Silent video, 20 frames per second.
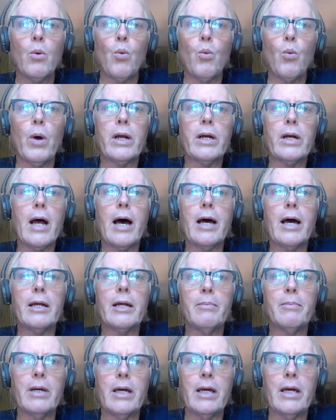when an
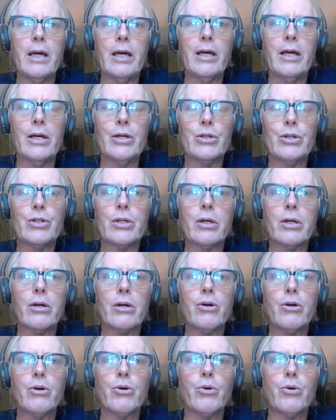item is
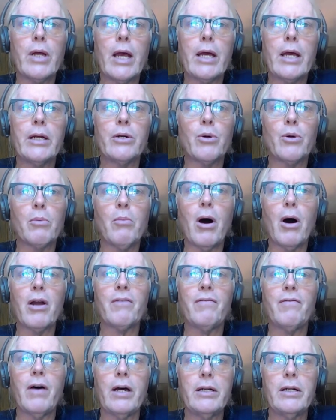created or
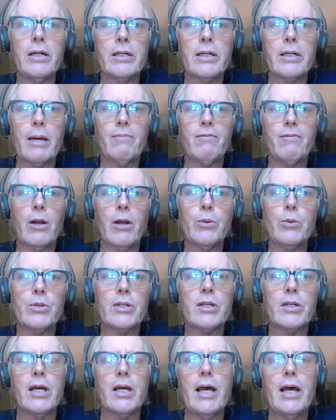modified type
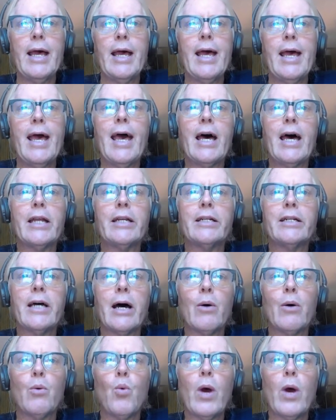flows and
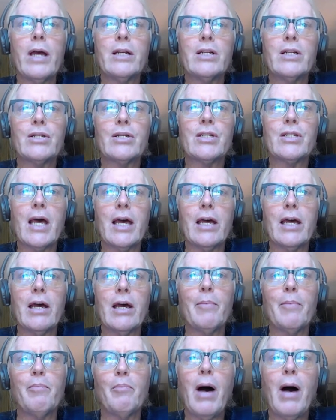a way to say,
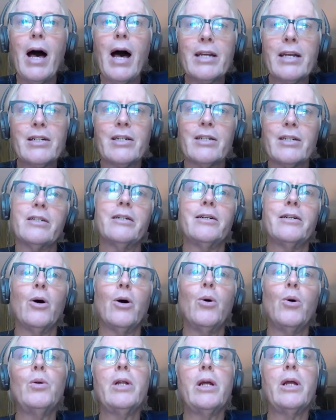but
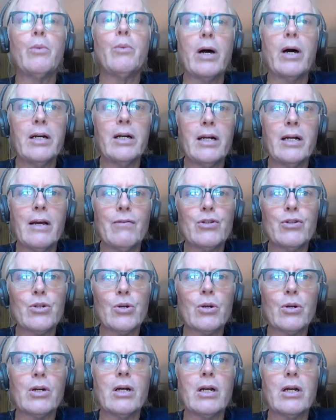only run it if
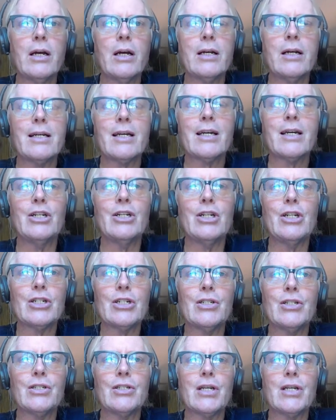certain
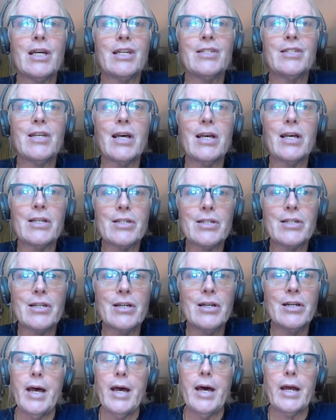conditions
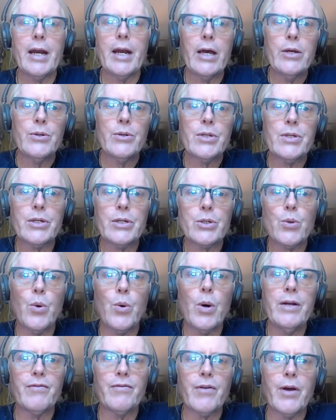exist. And I use this
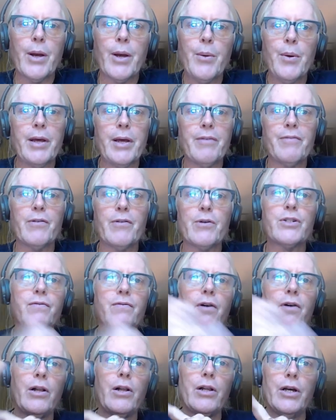quite frequently, first
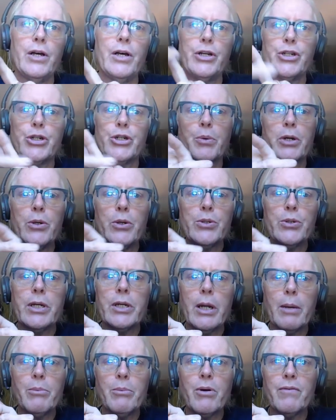of all, to reduce
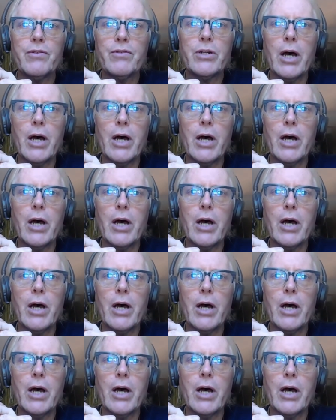the number of